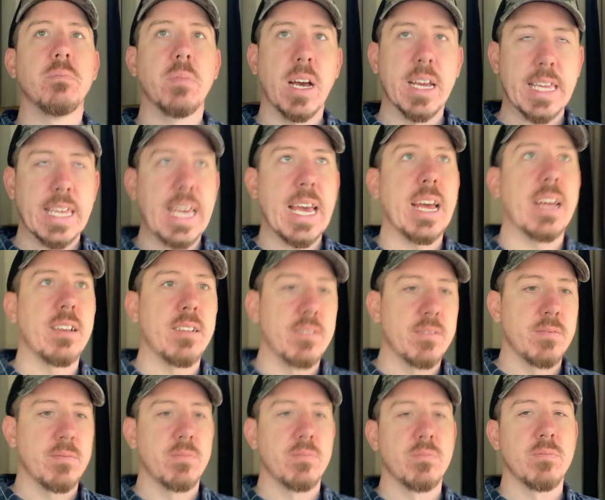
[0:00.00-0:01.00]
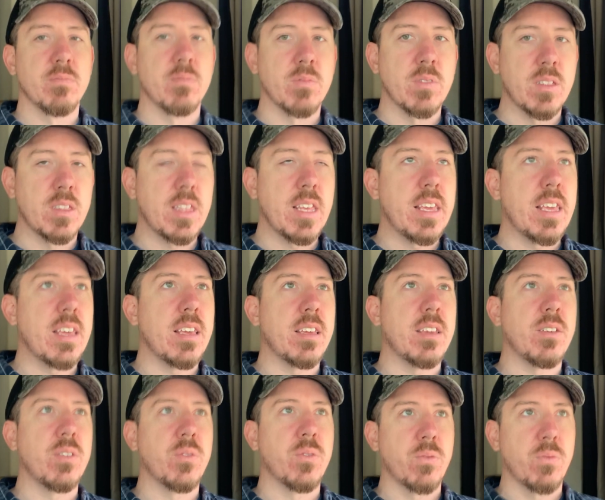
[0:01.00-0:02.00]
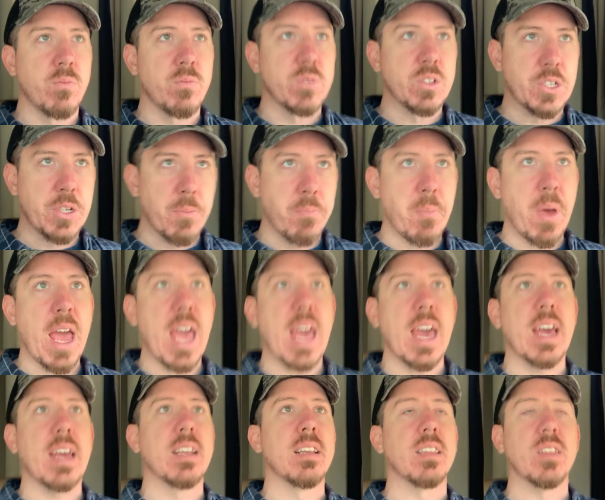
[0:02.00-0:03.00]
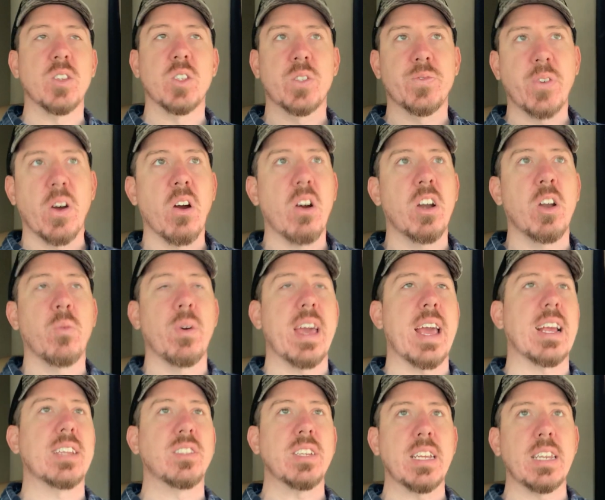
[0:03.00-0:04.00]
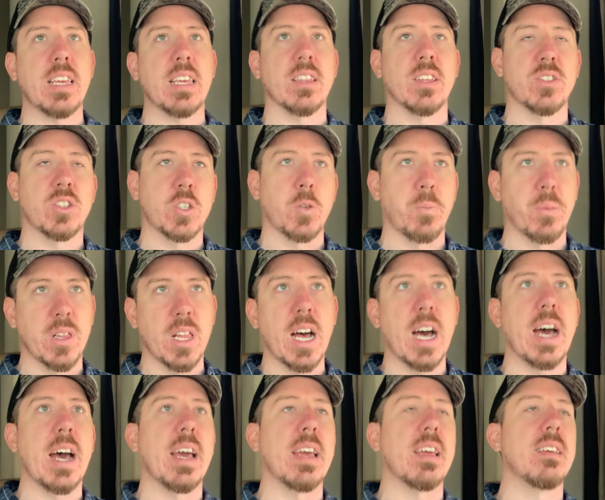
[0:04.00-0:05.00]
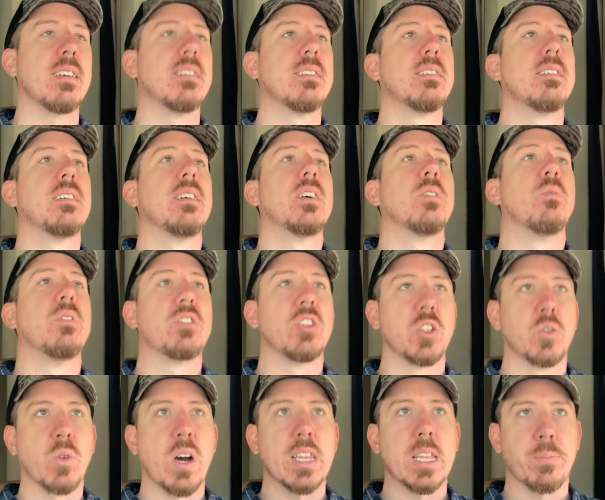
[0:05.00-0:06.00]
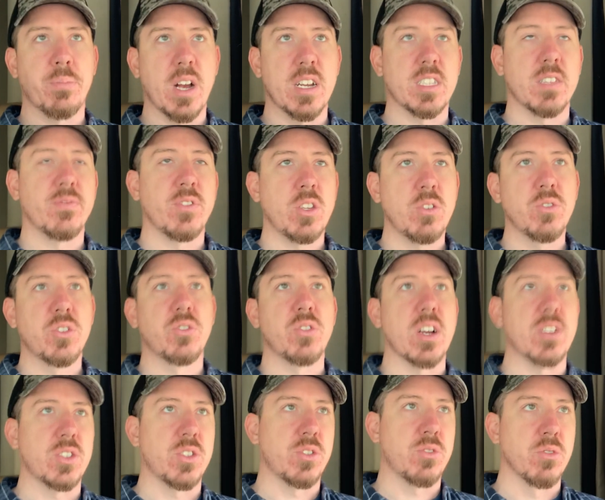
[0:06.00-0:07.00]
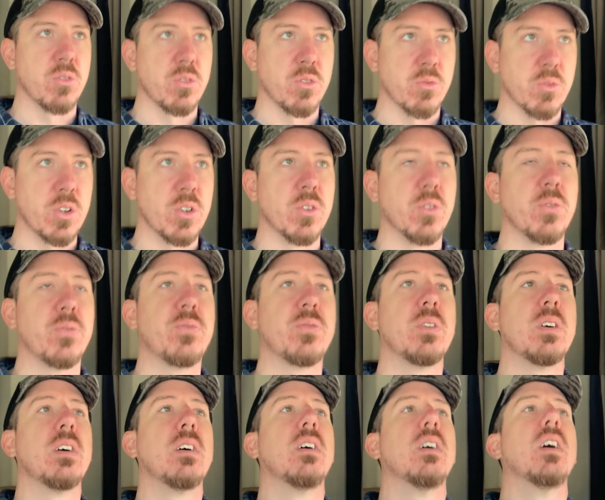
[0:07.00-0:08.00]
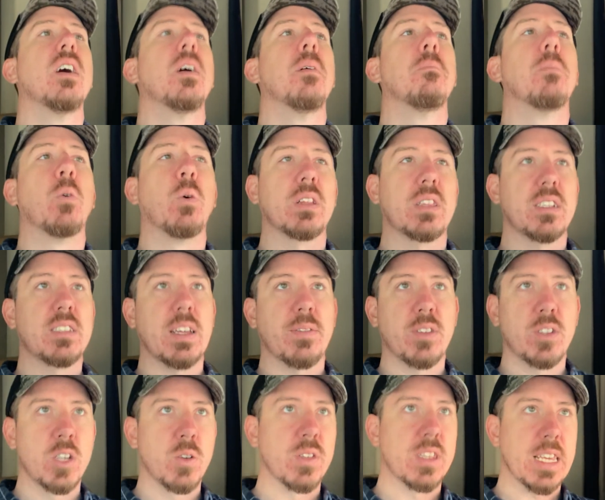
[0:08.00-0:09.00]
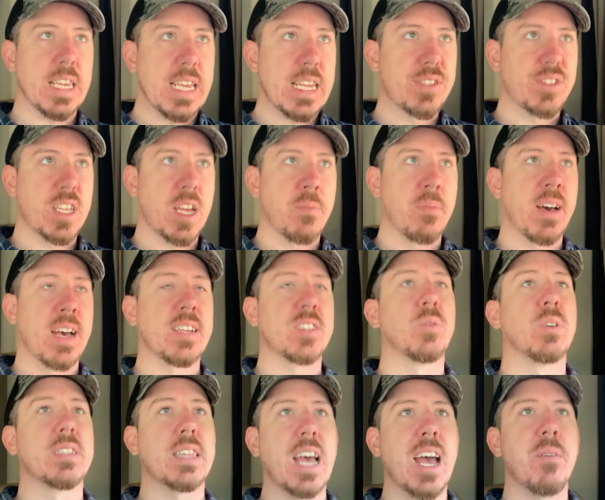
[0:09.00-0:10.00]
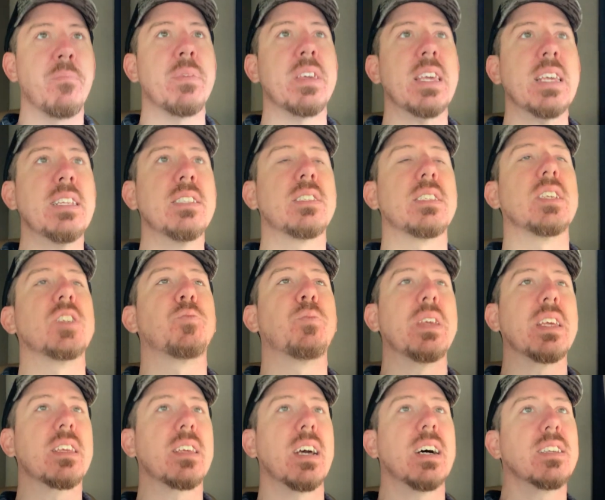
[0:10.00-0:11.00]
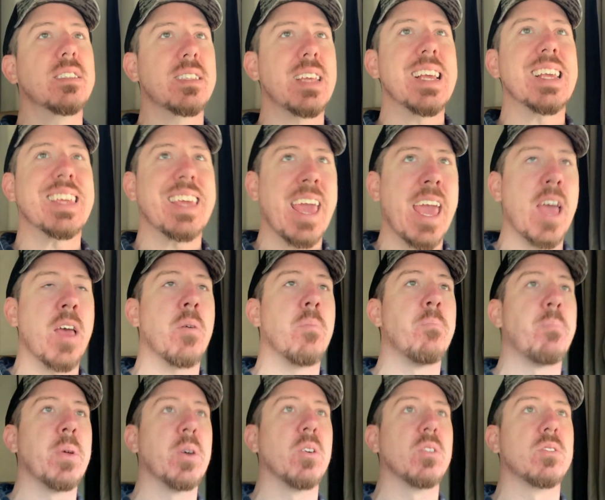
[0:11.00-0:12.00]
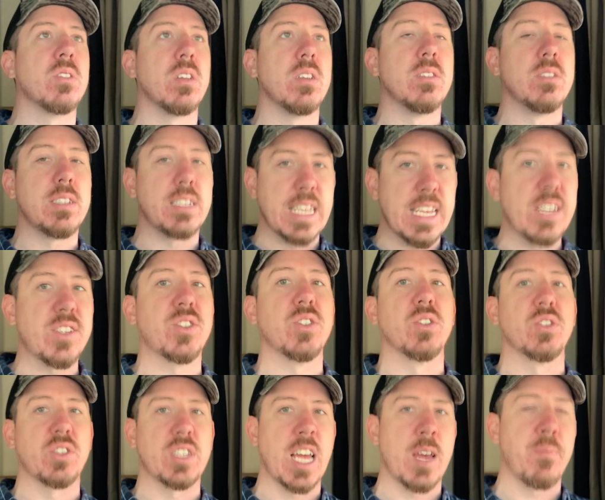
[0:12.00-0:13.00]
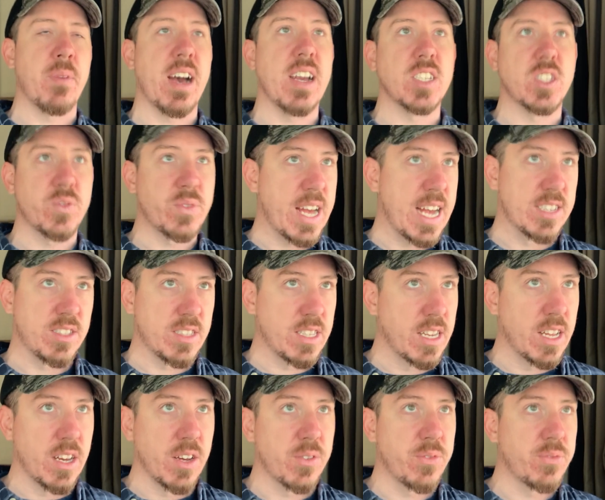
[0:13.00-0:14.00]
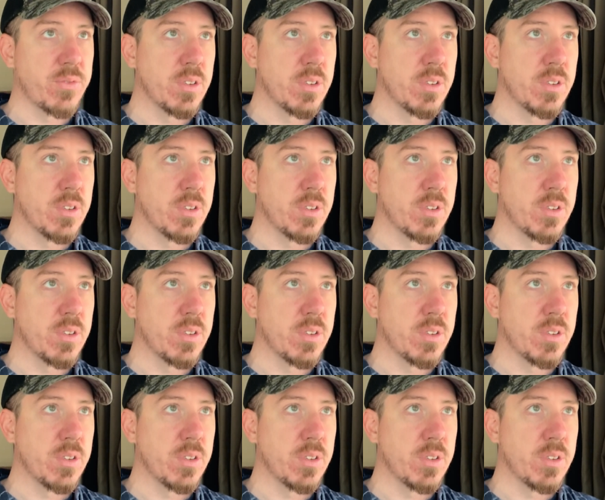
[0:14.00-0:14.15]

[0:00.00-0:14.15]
again, the demand is far and away exceeding the supply, which is why the price of used trucks is through the roof. But what does that have to do with e-semis? What that means is because they can't build diesel semis fast enough,